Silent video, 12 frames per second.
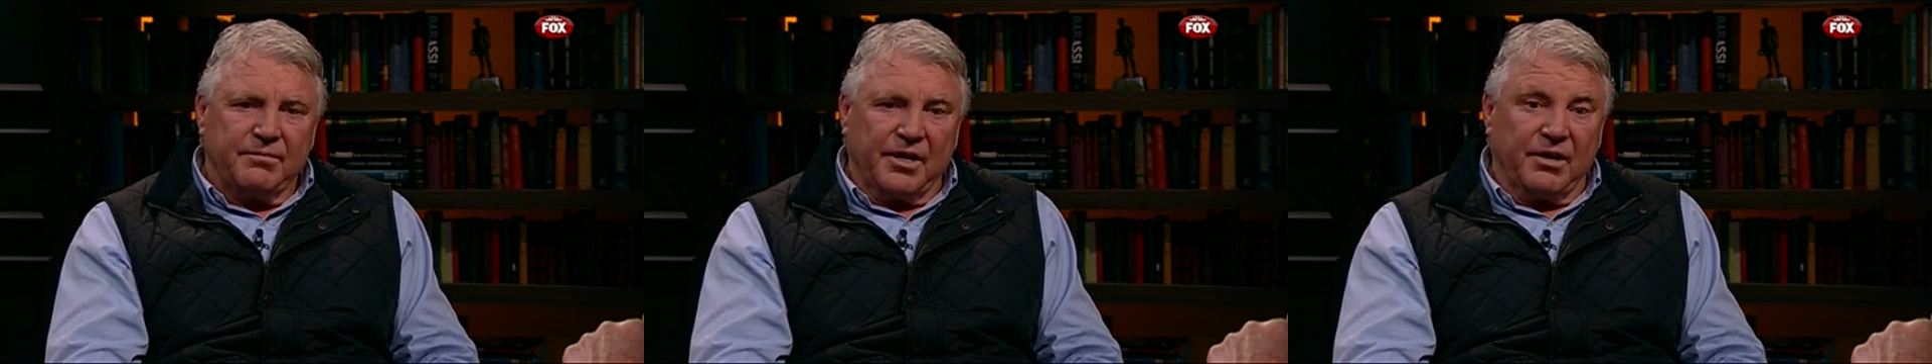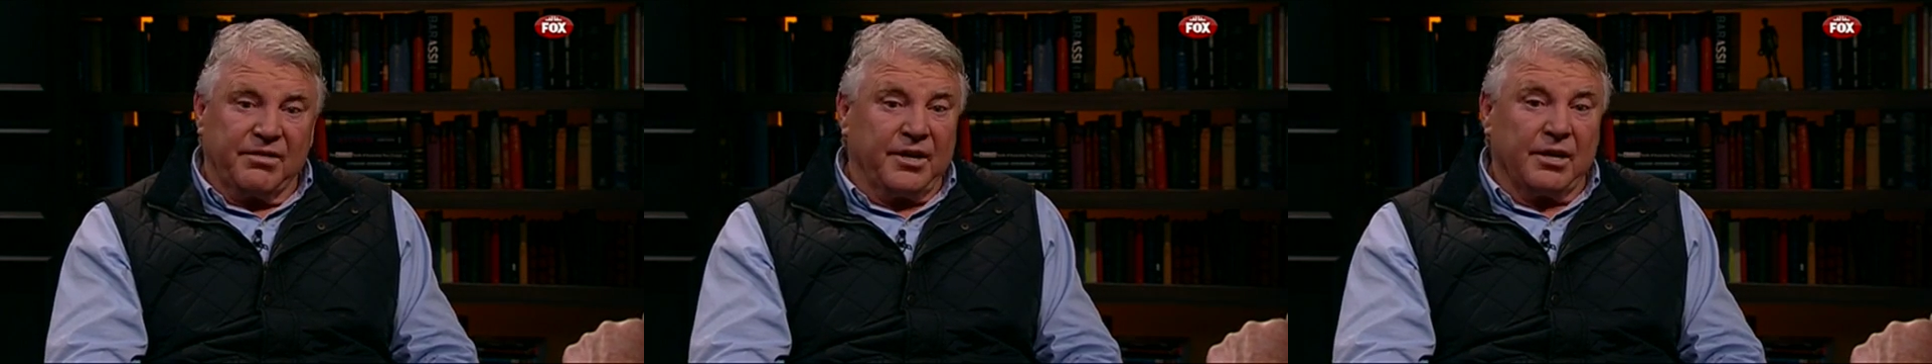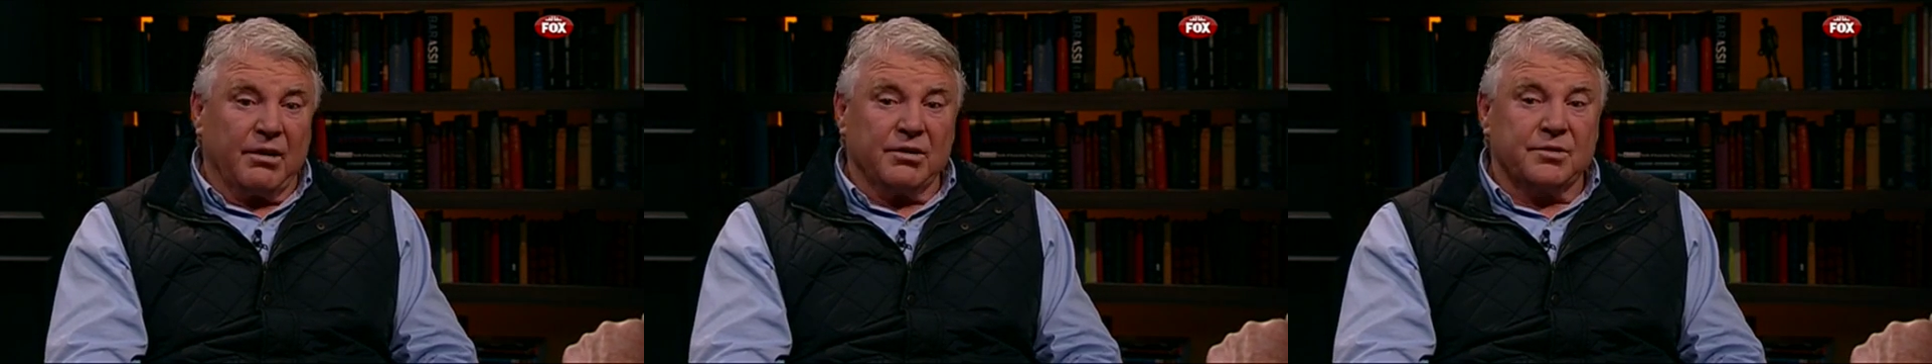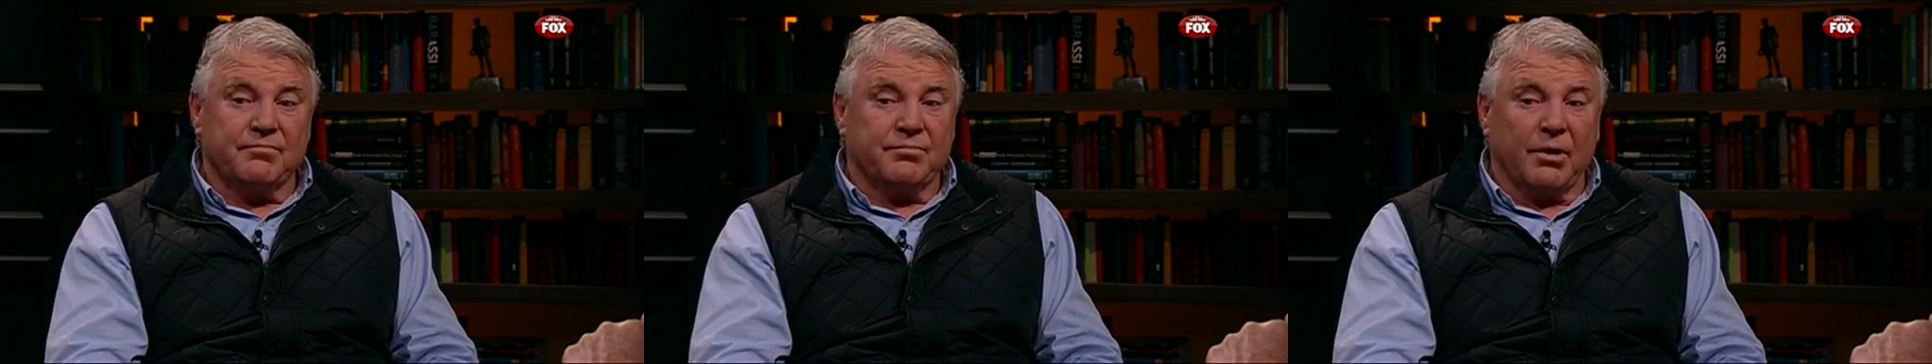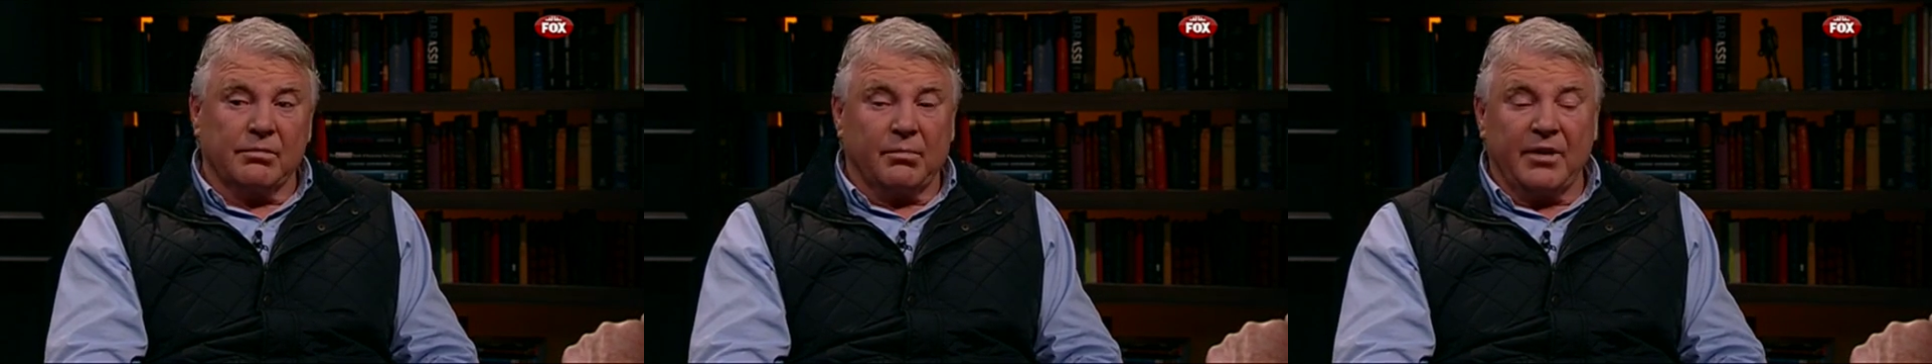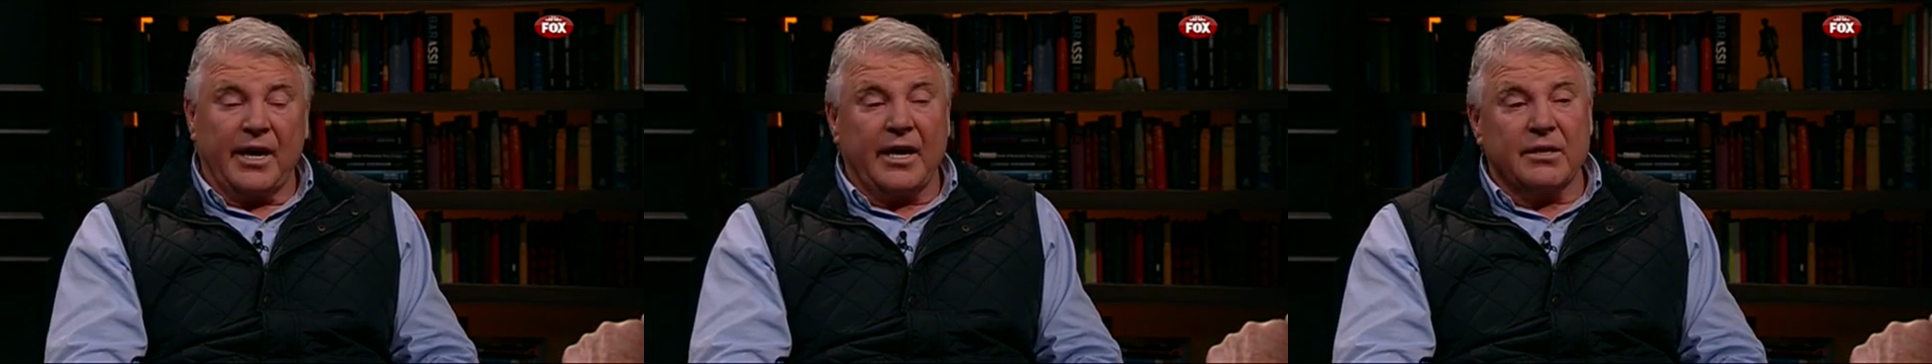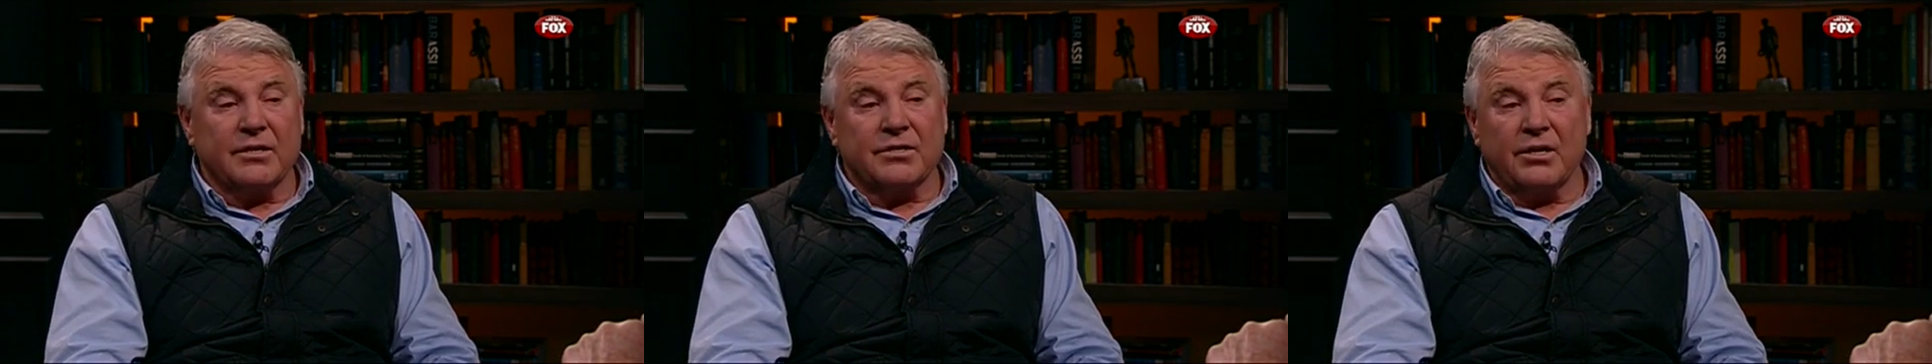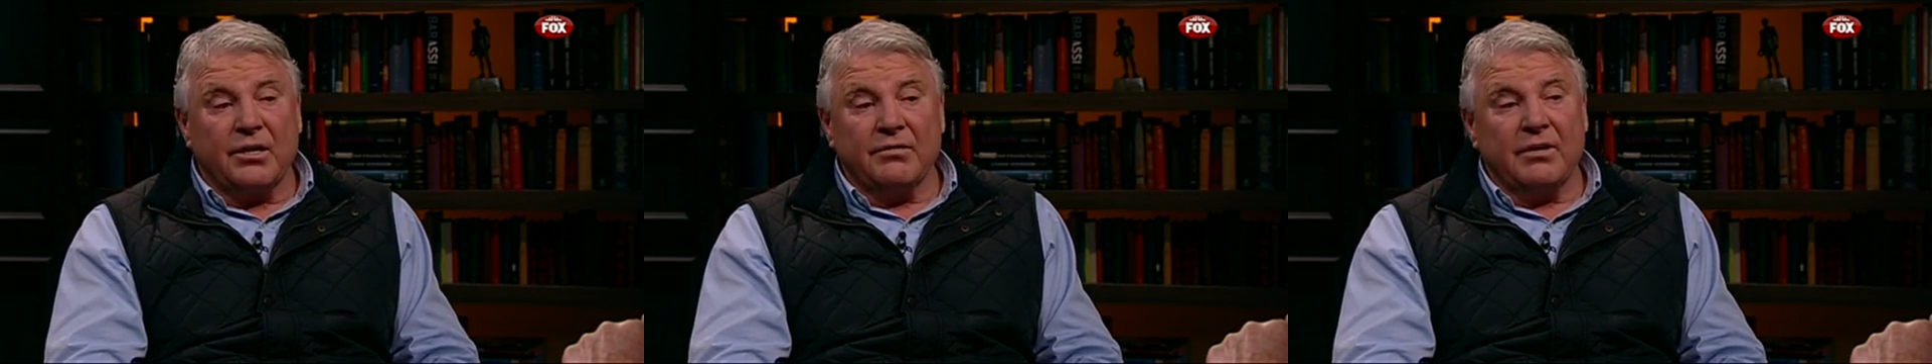But I think I was probably out of the
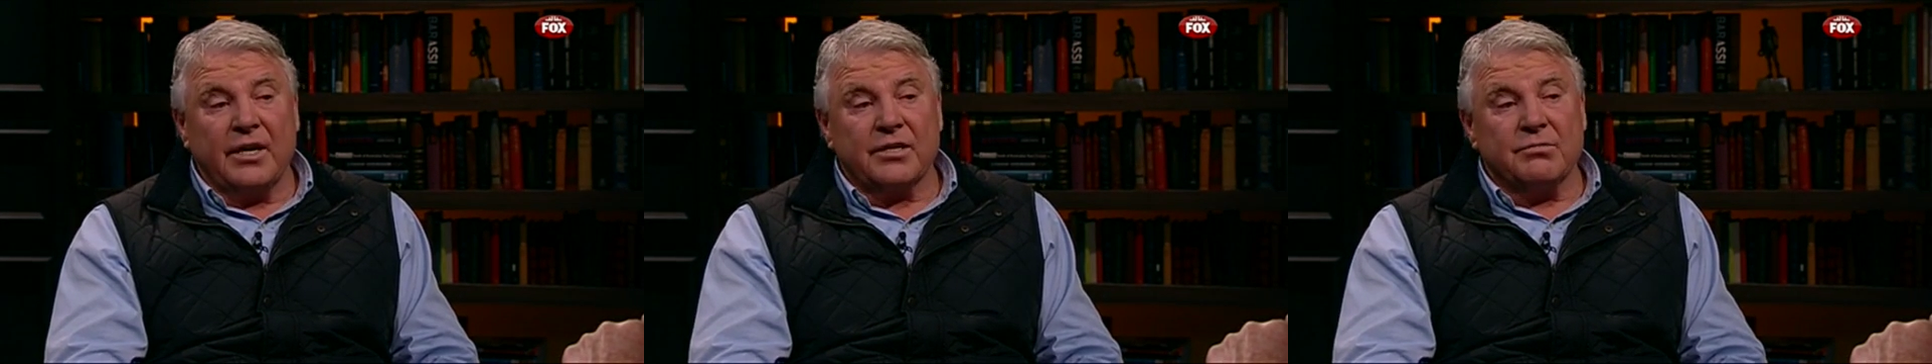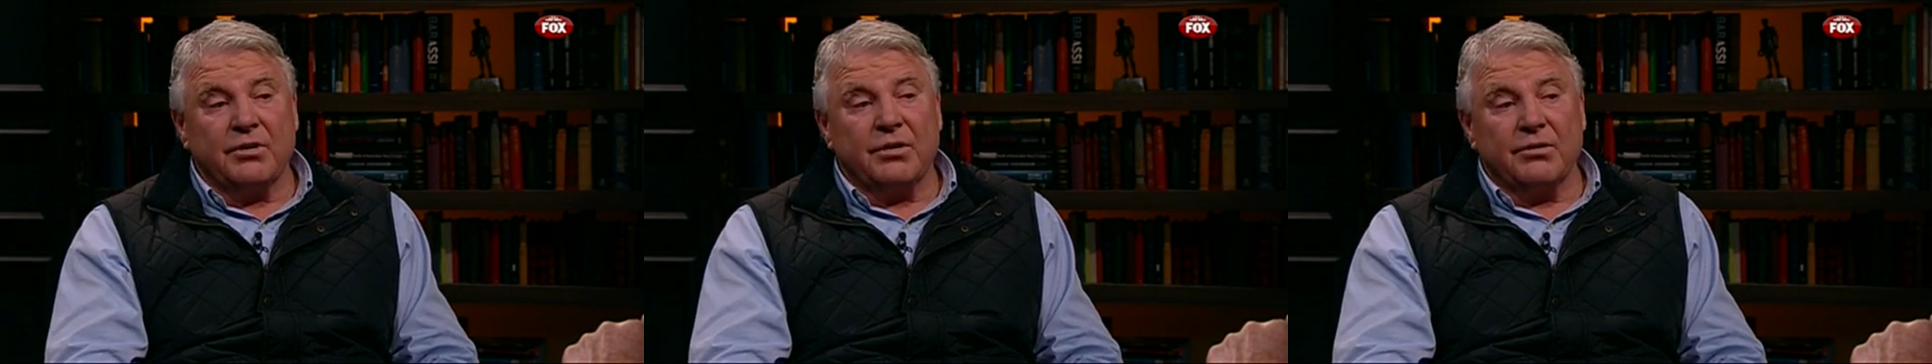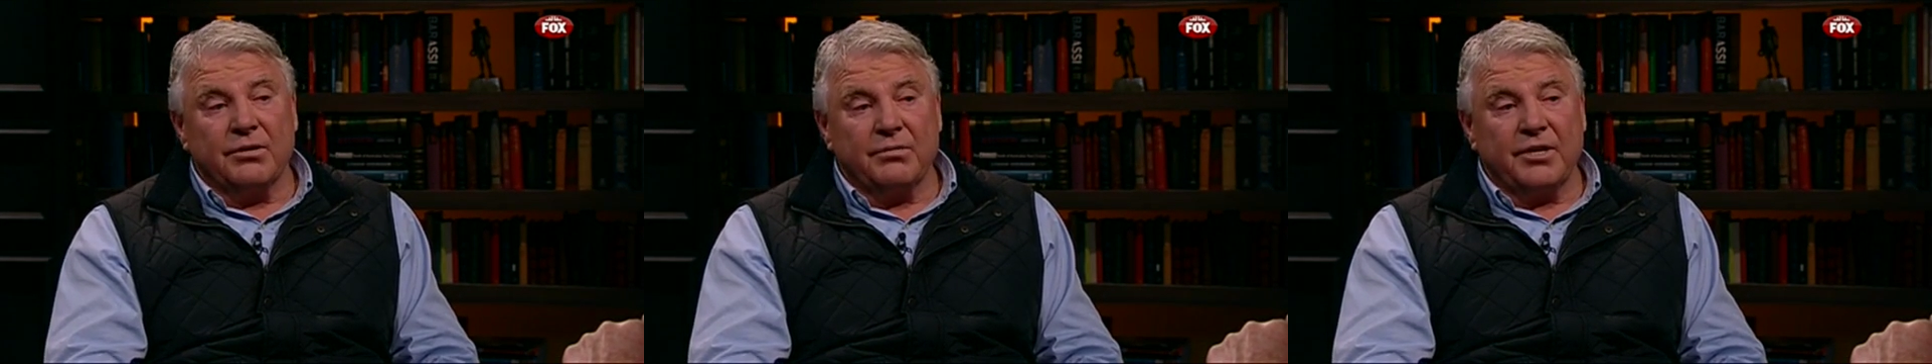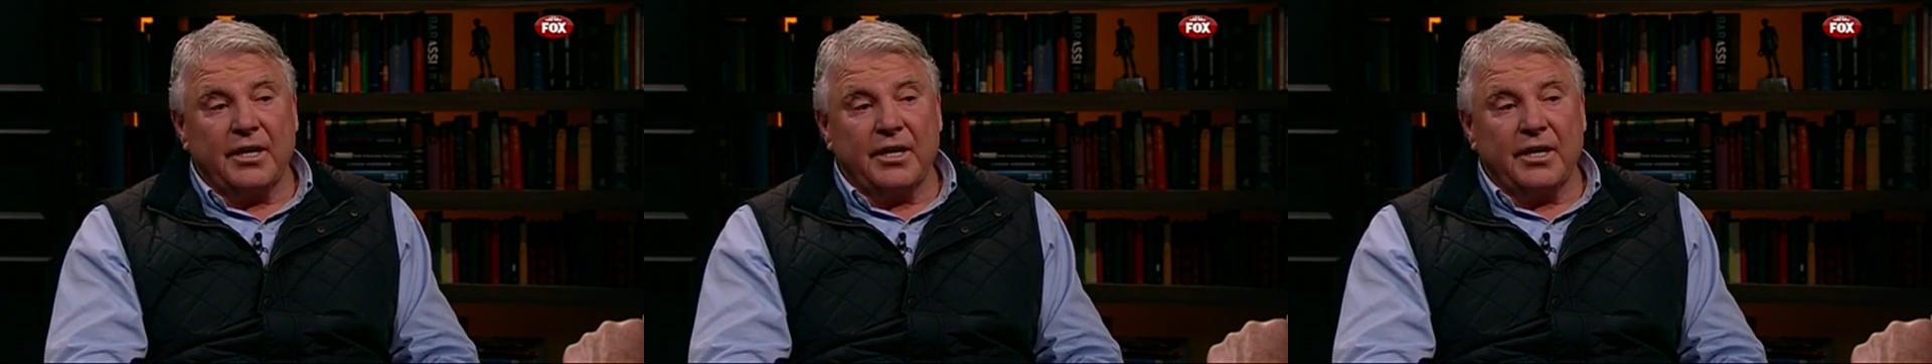side the next week or the week